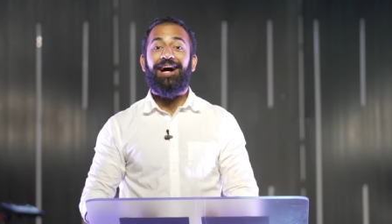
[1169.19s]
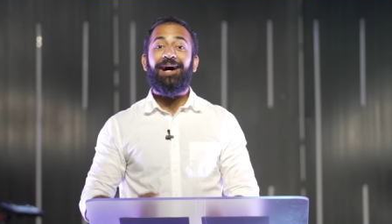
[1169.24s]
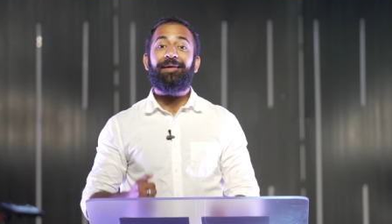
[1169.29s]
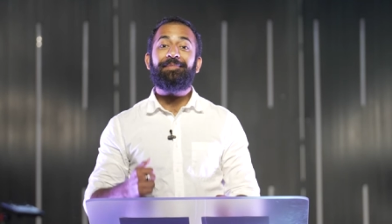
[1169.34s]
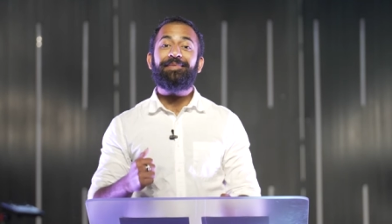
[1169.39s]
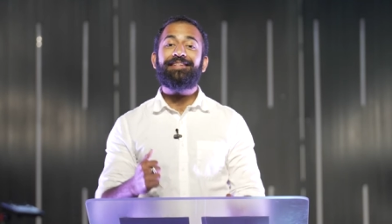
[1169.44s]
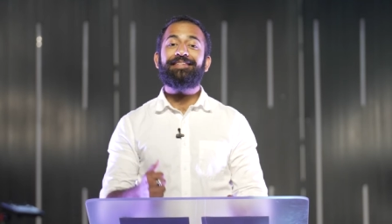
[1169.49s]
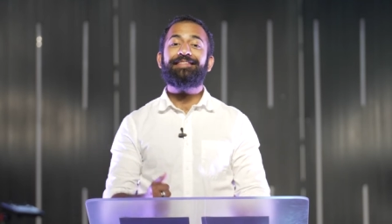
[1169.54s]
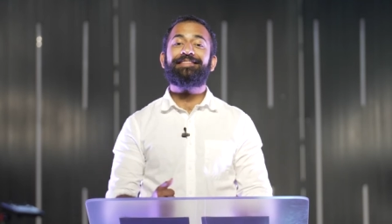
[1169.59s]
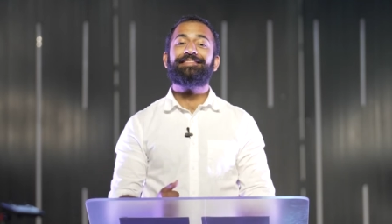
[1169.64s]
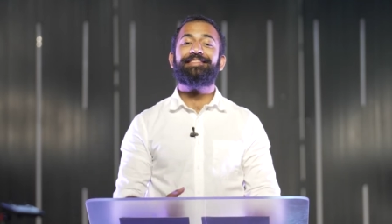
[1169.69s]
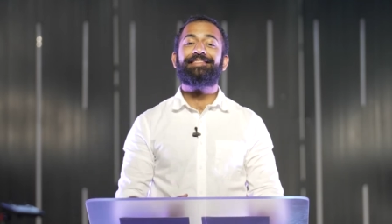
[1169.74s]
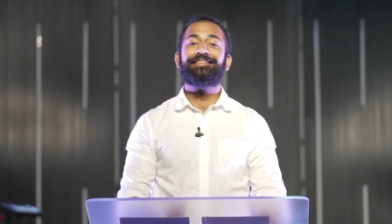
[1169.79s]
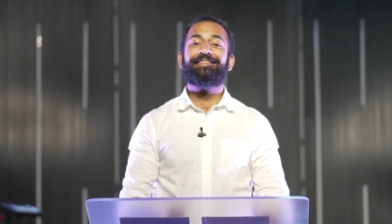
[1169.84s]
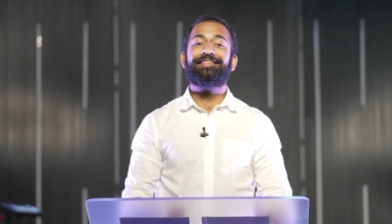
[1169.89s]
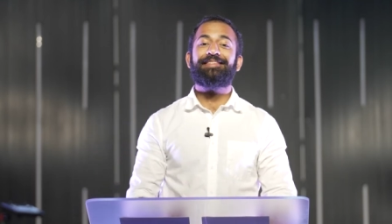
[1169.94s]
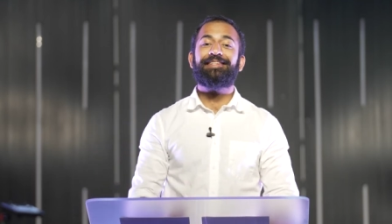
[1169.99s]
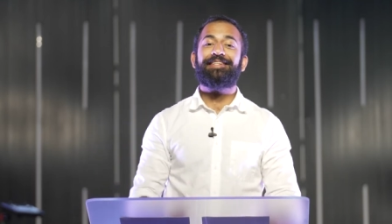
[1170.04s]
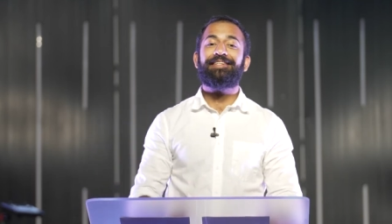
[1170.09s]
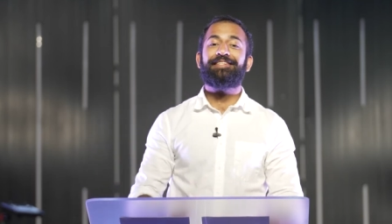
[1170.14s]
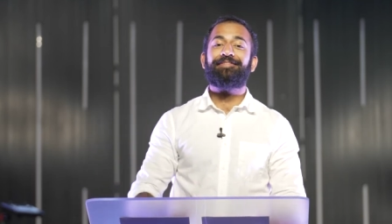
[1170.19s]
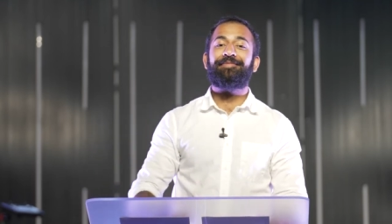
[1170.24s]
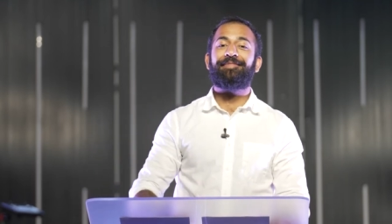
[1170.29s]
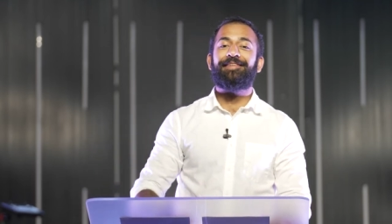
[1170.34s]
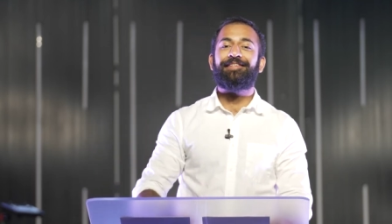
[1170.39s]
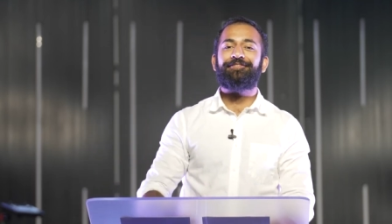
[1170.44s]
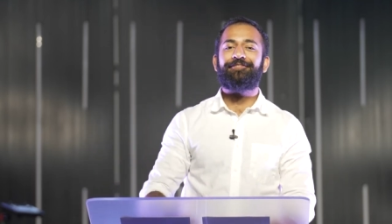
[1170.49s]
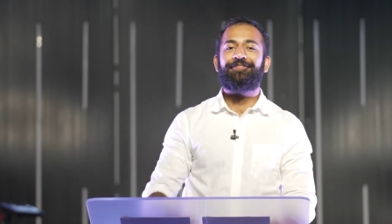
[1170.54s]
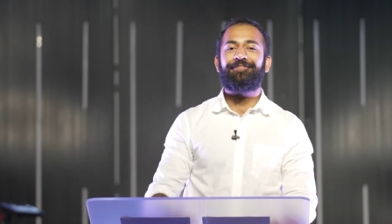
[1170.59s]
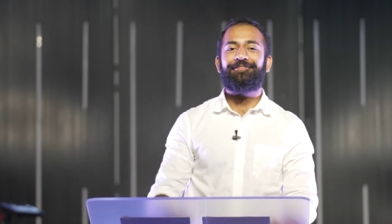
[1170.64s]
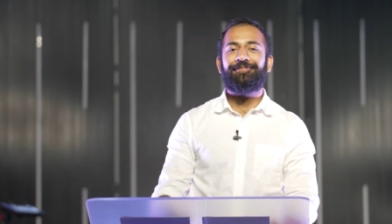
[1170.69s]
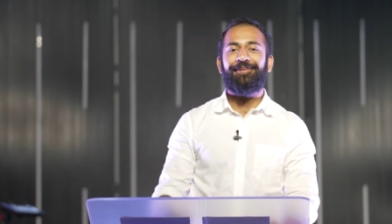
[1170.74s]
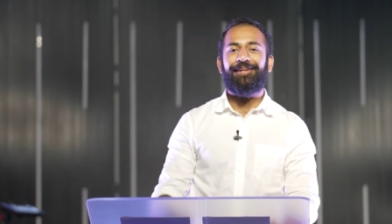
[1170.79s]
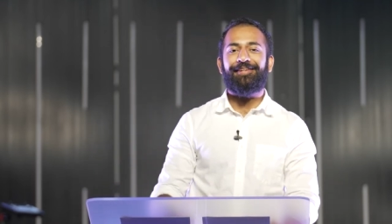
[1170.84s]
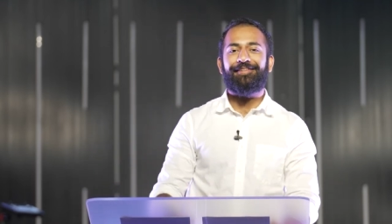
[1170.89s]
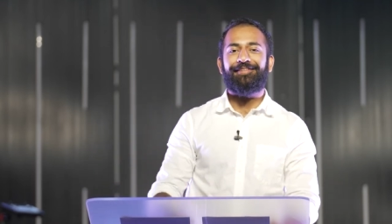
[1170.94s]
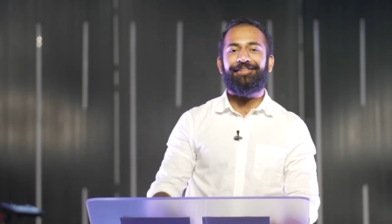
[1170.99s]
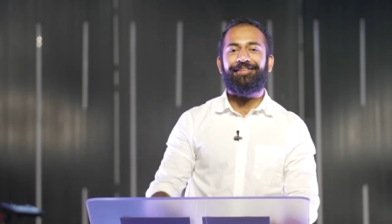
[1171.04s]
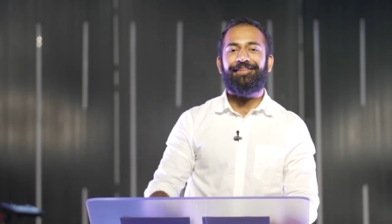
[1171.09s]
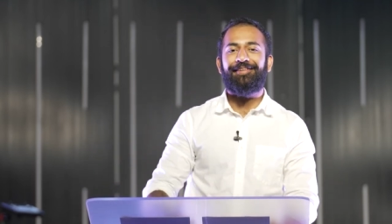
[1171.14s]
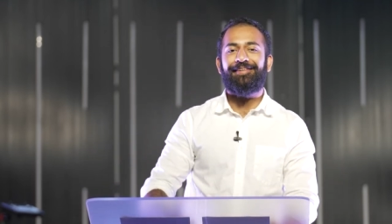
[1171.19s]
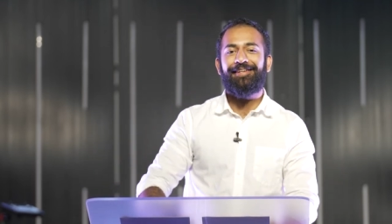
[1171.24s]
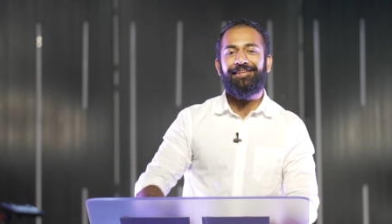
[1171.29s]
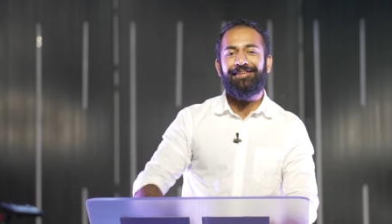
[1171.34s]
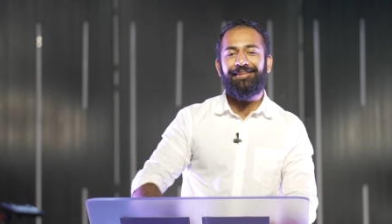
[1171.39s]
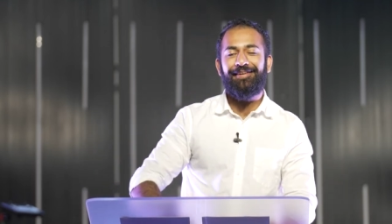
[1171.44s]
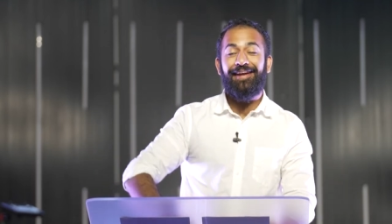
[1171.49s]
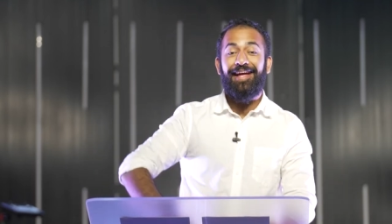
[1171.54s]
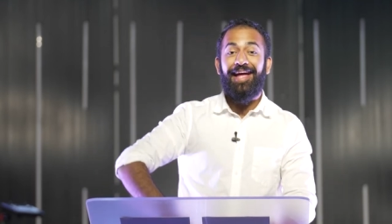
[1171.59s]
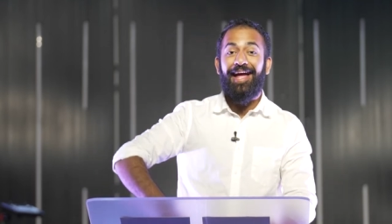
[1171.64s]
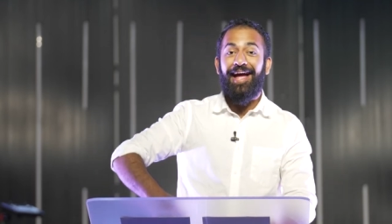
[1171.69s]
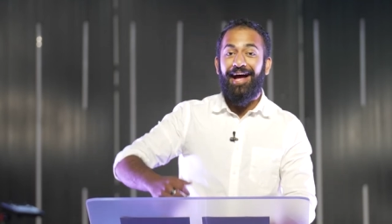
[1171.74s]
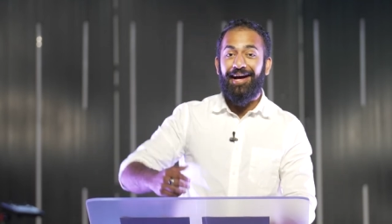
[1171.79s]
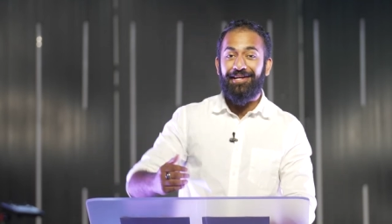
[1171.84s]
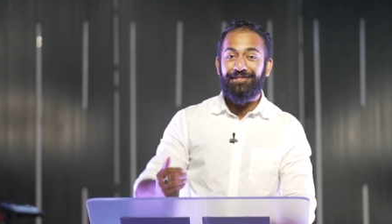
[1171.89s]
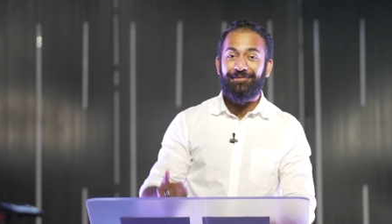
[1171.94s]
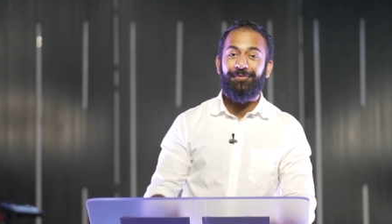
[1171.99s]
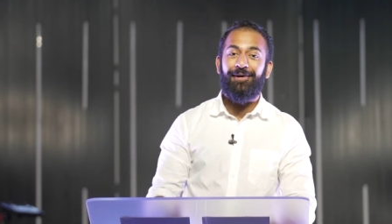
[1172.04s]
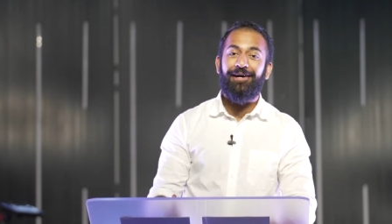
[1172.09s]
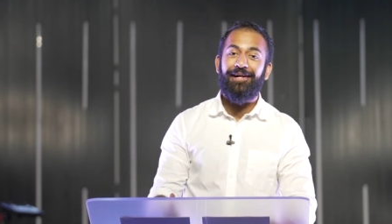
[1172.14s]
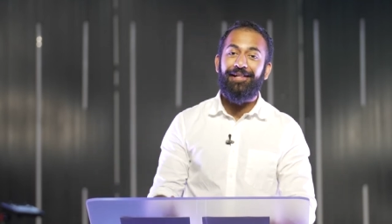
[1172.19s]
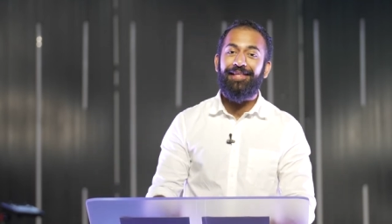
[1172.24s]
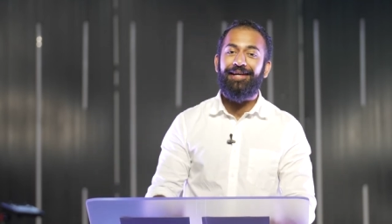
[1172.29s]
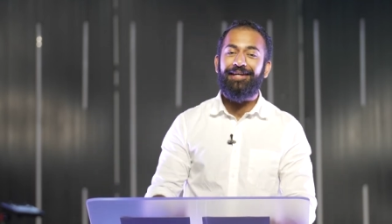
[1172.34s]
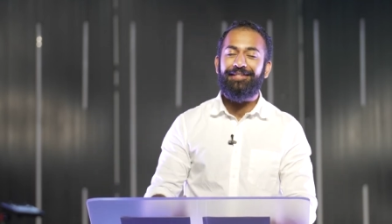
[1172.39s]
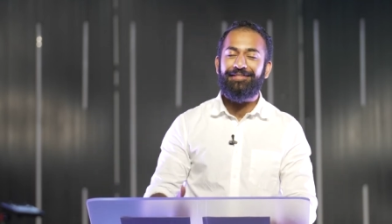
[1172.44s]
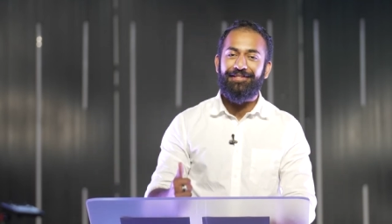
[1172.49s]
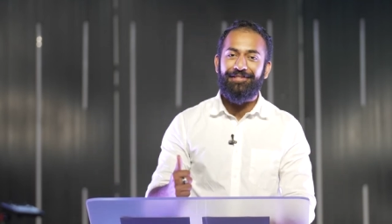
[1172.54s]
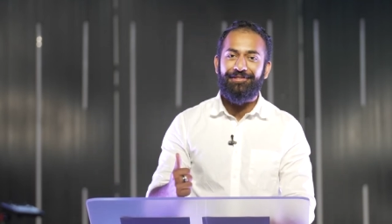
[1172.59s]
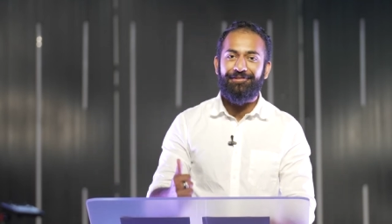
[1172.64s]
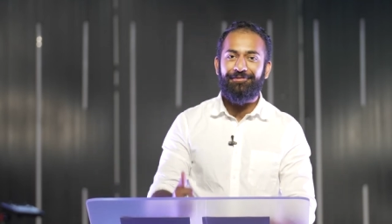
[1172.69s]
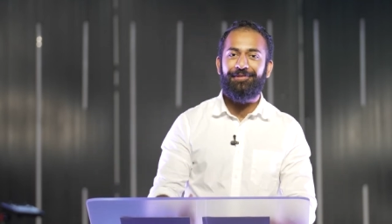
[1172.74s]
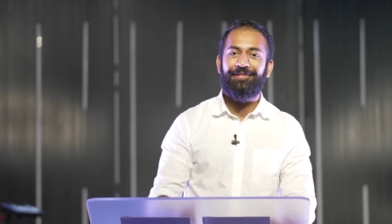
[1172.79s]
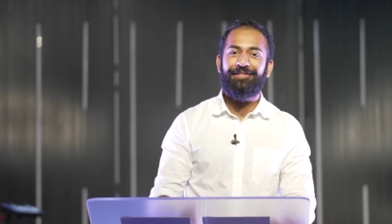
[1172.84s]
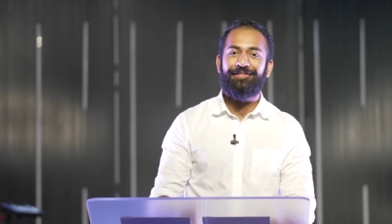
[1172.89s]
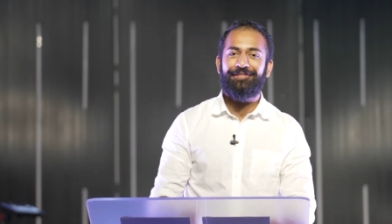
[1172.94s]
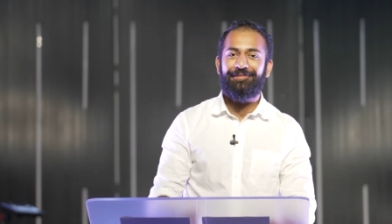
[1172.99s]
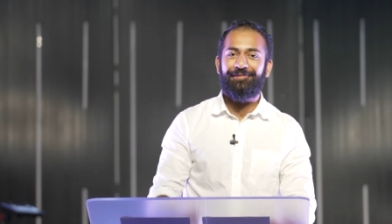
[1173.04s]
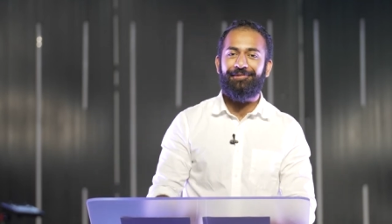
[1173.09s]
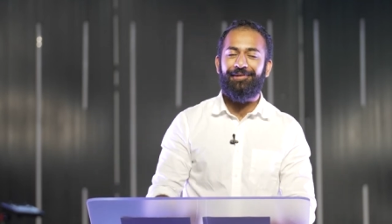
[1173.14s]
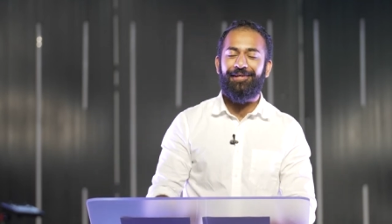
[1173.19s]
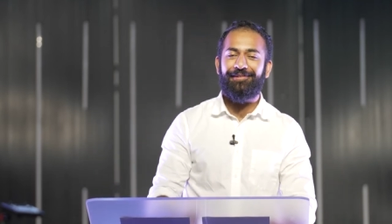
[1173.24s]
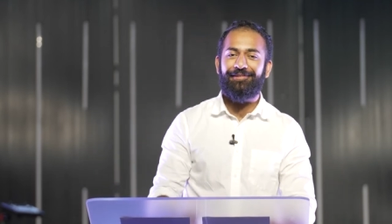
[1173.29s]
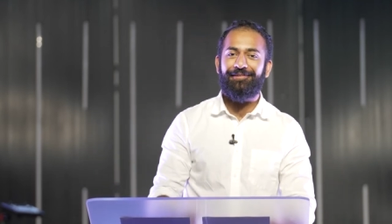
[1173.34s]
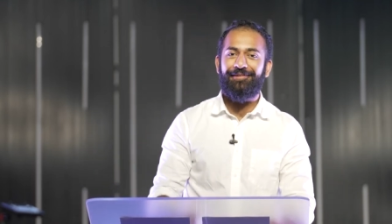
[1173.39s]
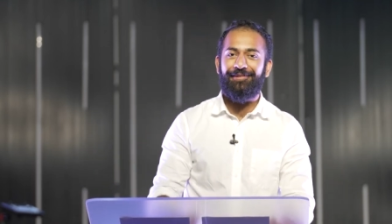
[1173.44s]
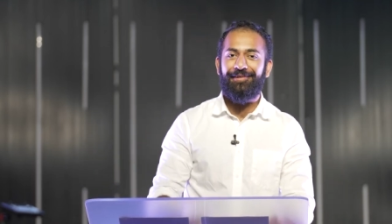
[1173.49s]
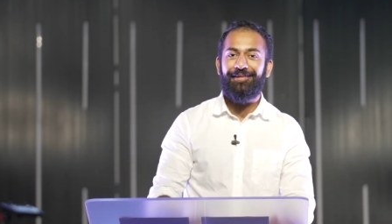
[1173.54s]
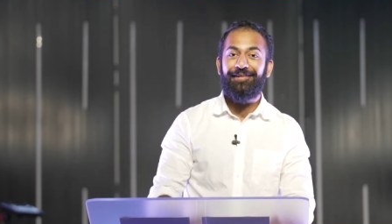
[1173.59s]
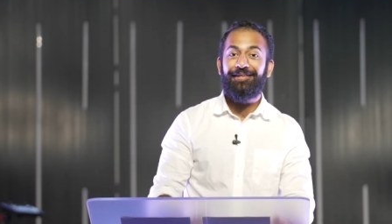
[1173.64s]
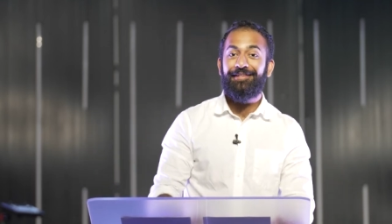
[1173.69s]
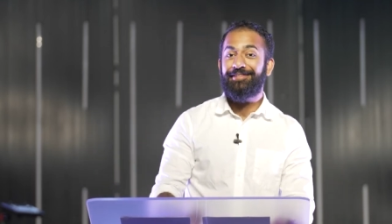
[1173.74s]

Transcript: I'm the Assistant Kids Ministry Director here, as well as the Tweens Director.